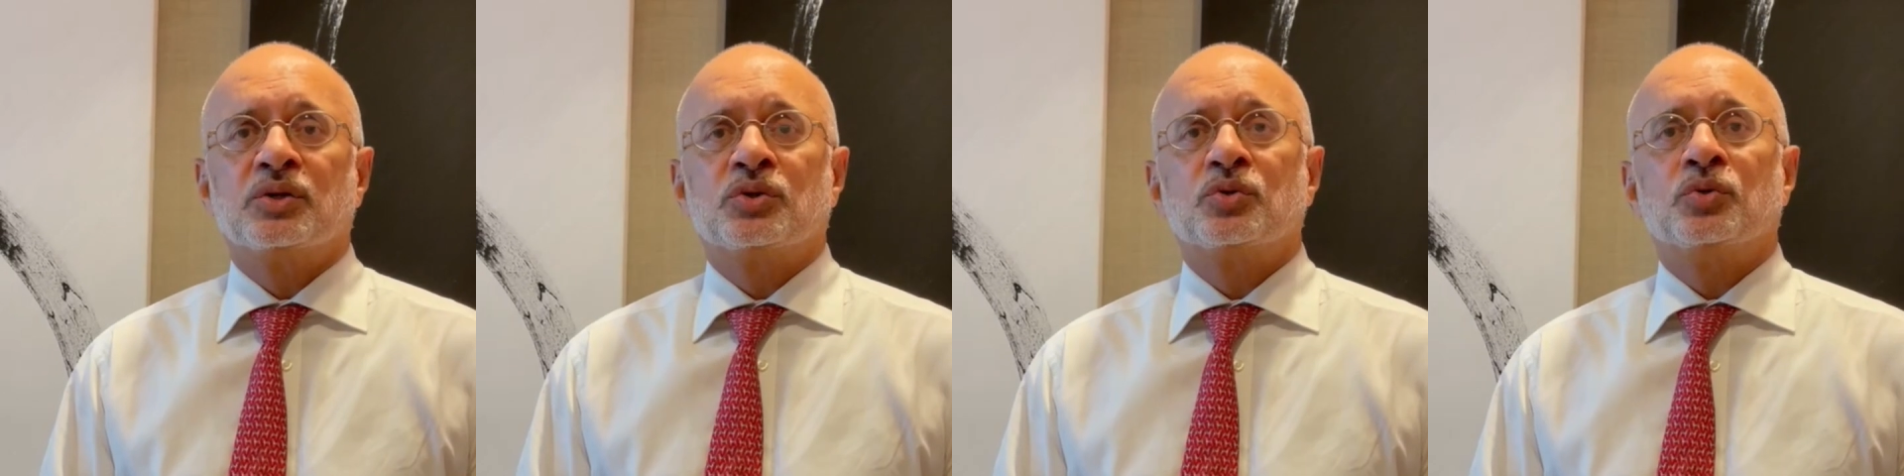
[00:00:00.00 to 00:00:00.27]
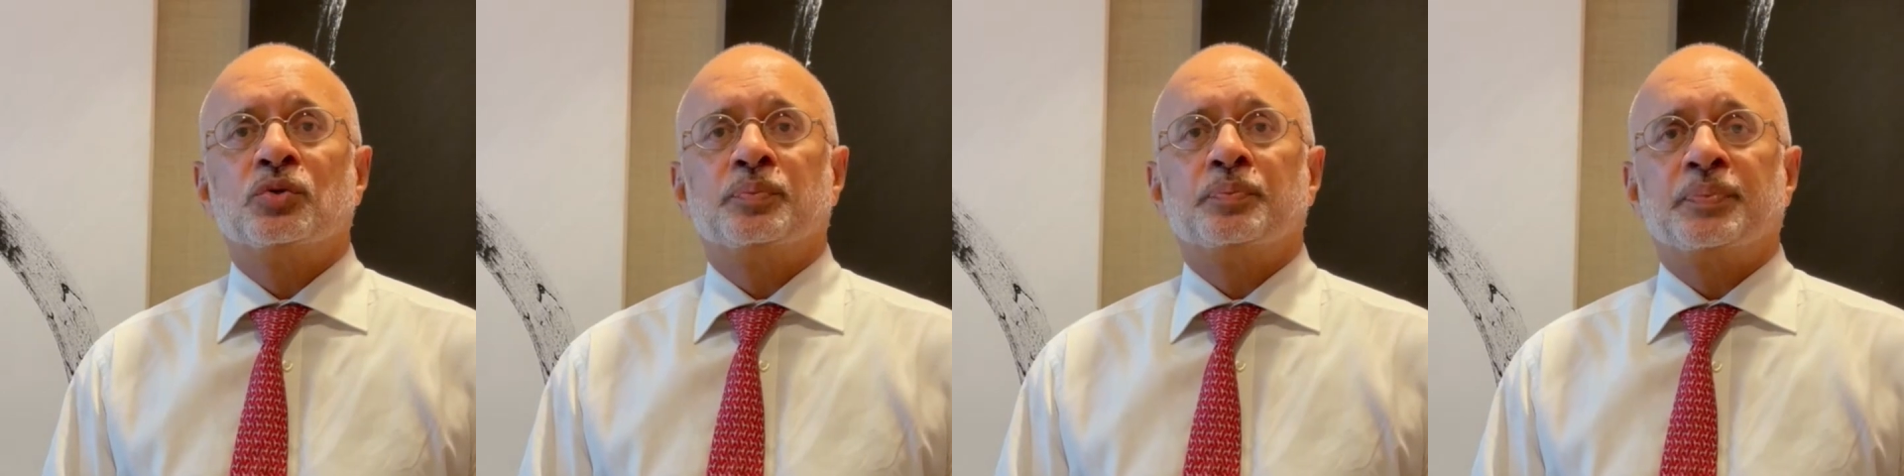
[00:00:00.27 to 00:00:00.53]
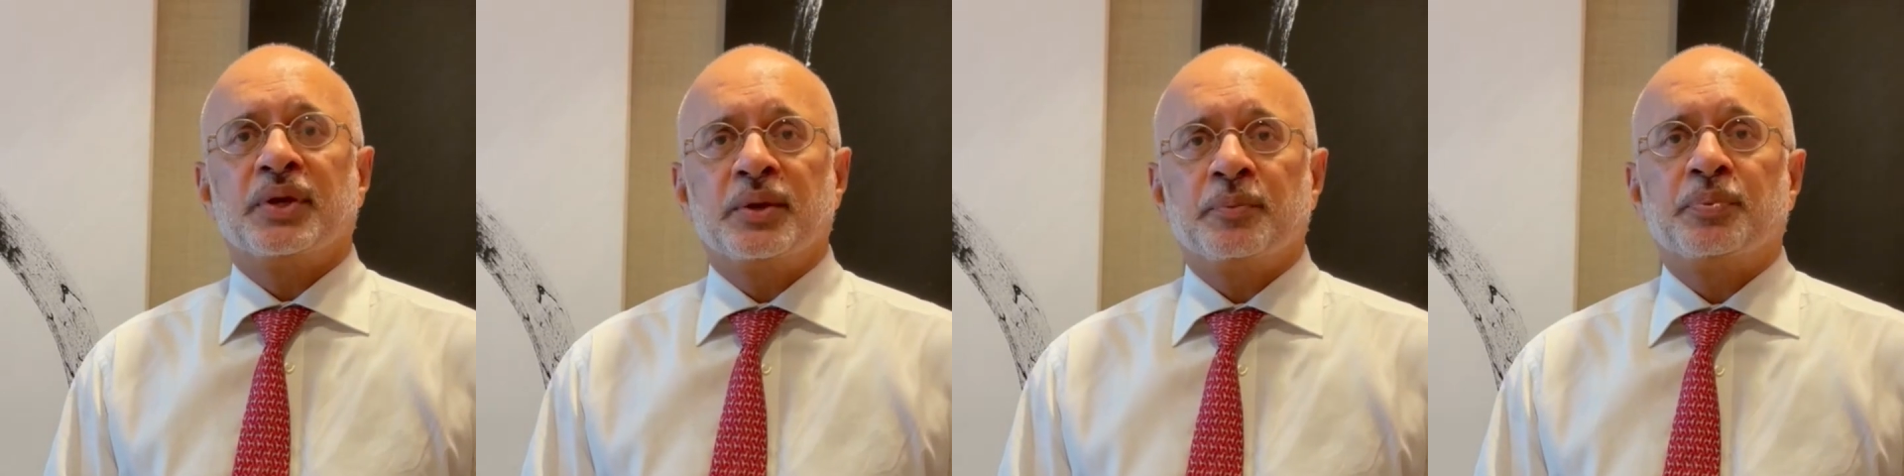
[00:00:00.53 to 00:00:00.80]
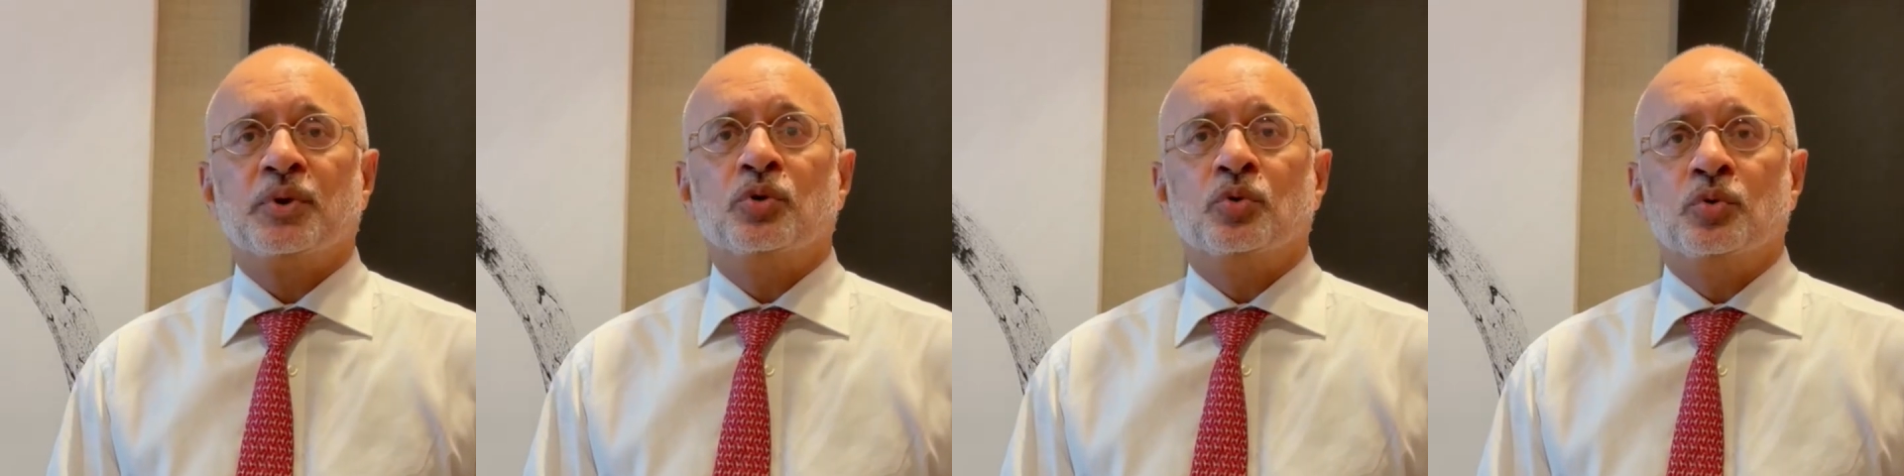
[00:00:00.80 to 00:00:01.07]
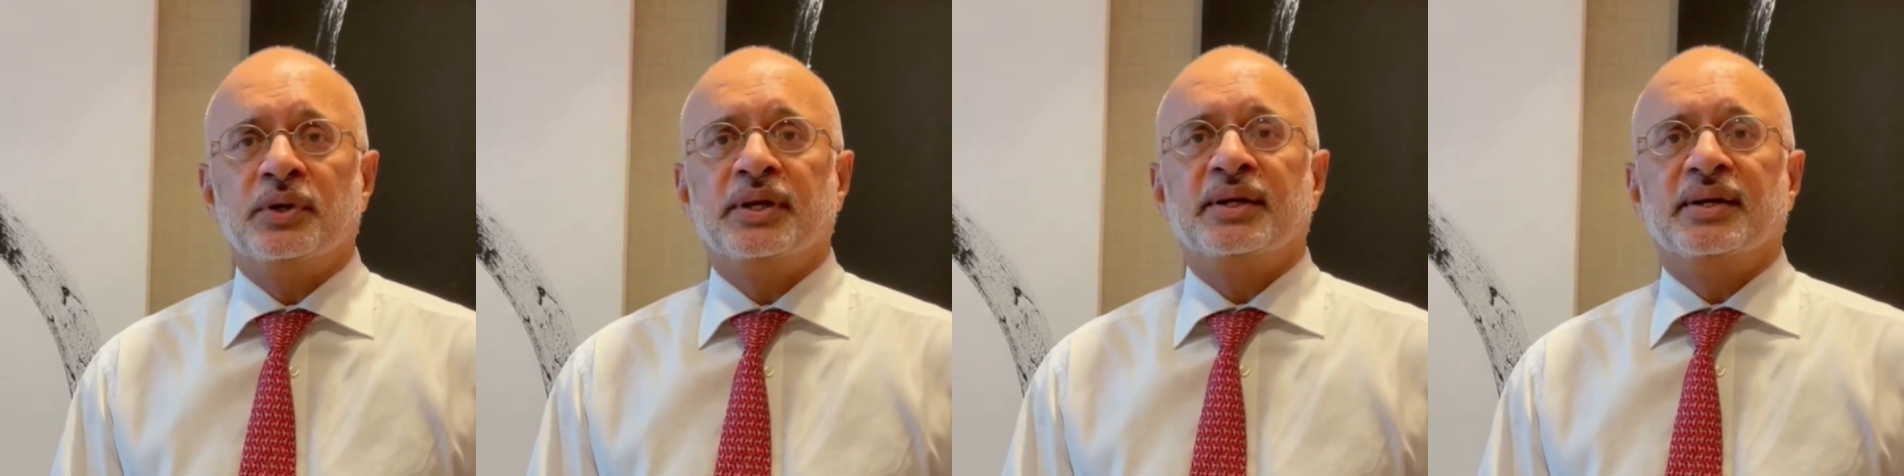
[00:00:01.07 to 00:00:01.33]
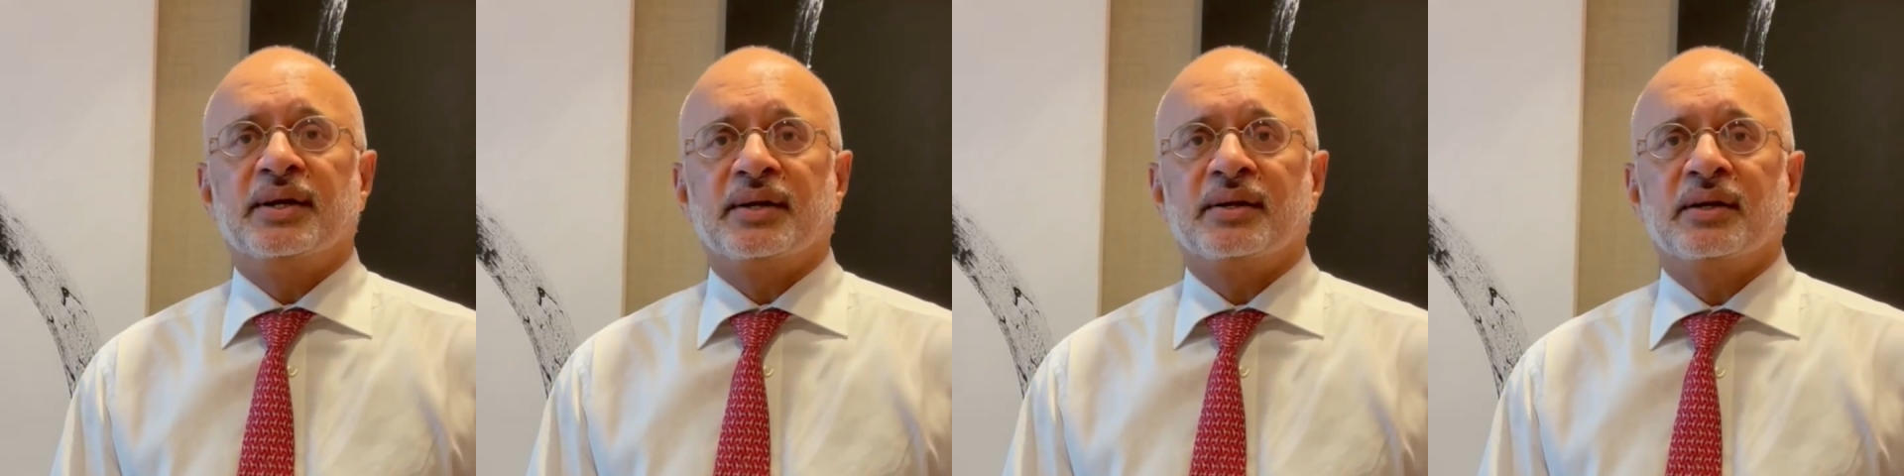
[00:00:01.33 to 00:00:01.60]
to people who
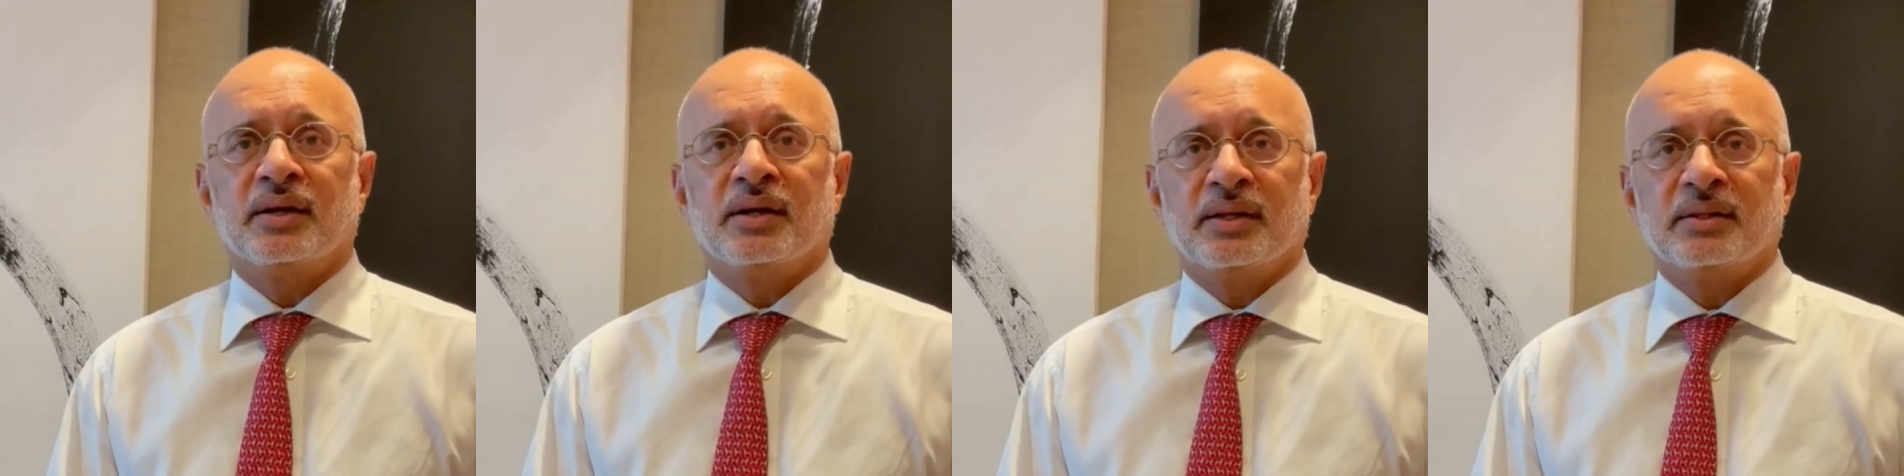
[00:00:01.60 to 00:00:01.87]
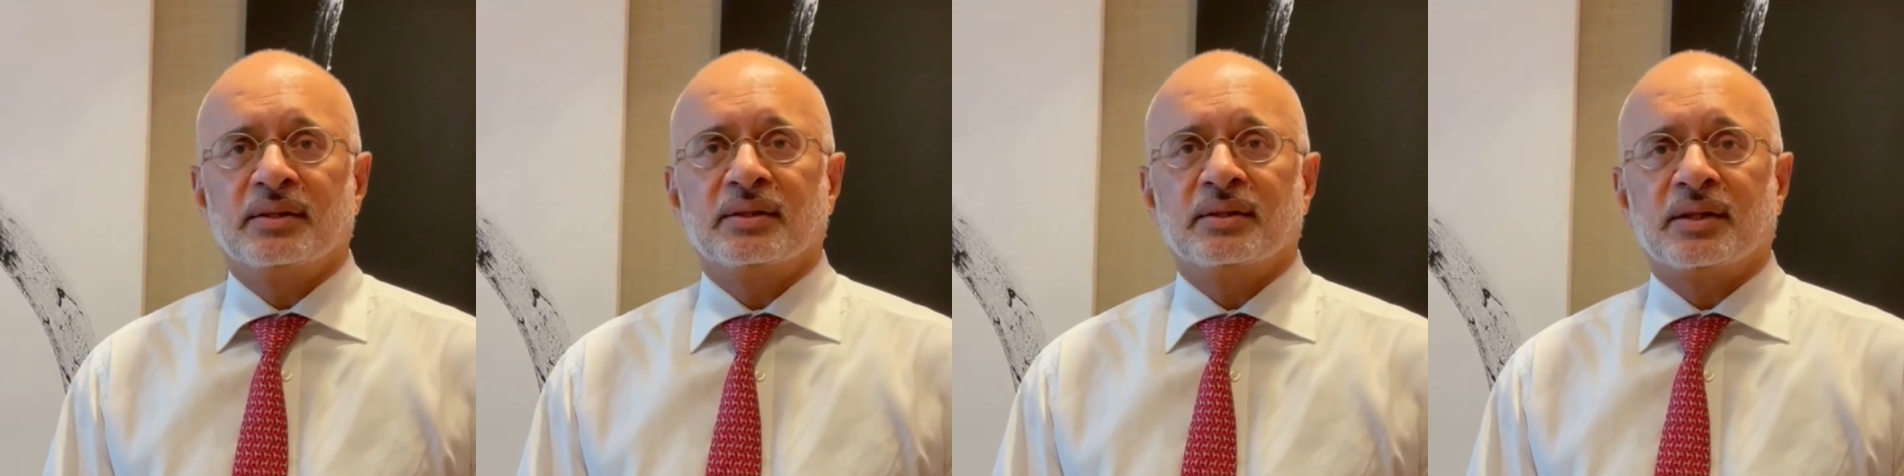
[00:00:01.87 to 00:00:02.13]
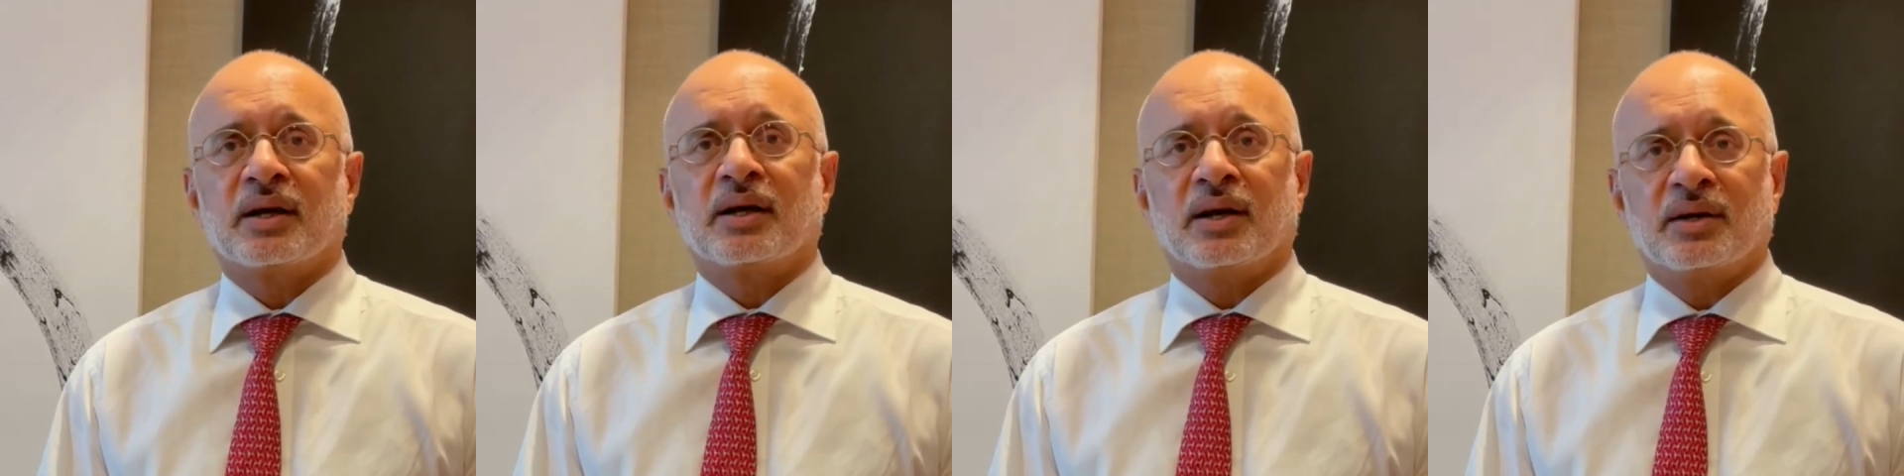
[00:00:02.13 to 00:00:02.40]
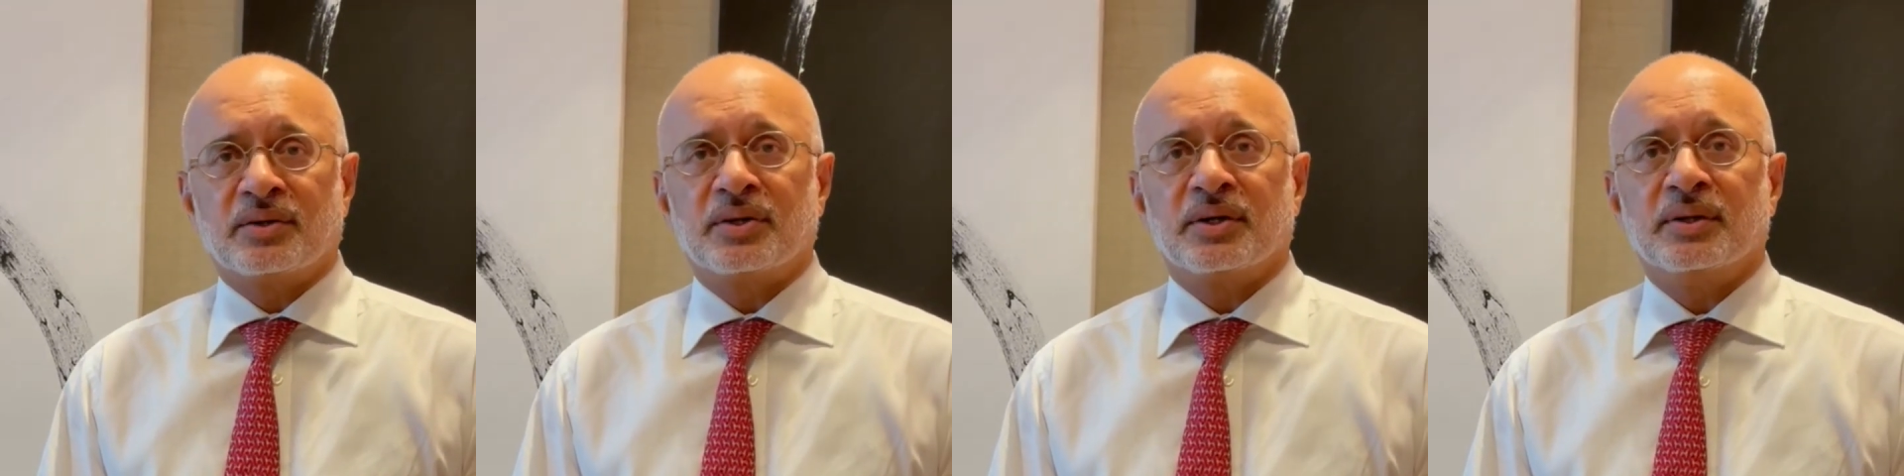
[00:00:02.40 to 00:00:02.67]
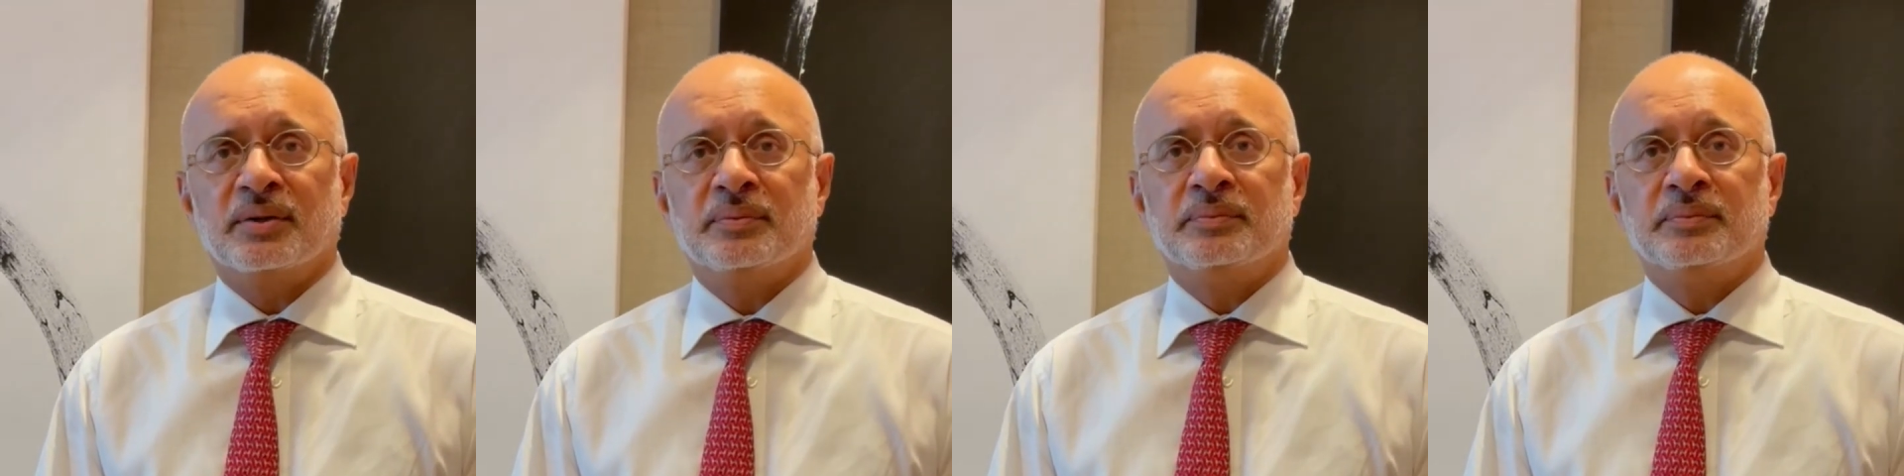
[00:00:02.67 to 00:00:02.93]
need it in the country